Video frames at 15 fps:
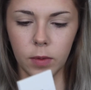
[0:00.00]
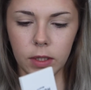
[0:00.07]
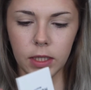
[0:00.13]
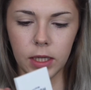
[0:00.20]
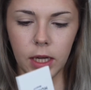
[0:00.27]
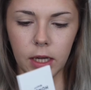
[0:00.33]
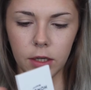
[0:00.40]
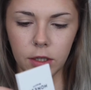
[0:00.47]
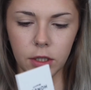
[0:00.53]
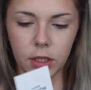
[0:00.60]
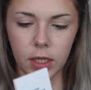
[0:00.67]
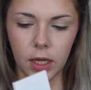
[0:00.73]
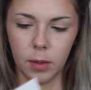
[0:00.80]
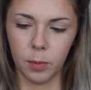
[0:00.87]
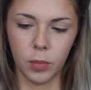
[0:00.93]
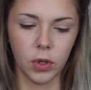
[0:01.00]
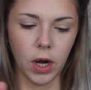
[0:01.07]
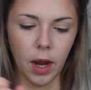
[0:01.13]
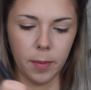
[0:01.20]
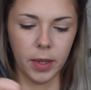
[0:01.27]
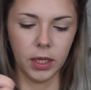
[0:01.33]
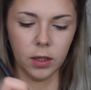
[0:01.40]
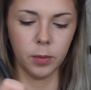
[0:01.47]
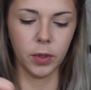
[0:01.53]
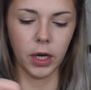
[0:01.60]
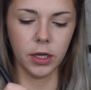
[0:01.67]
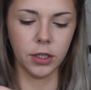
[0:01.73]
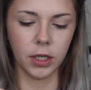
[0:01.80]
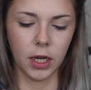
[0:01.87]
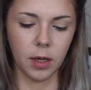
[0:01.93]
Once again, just like priming the
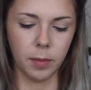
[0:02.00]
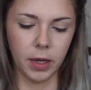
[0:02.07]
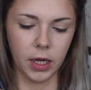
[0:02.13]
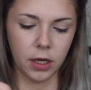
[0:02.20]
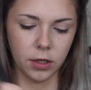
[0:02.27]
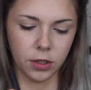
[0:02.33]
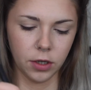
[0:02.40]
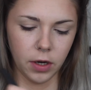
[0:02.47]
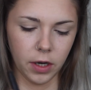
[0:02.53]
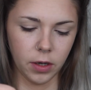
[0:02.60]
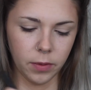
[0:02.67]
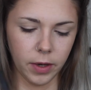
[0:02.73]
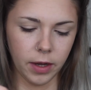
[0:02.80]
brush and making sure I don't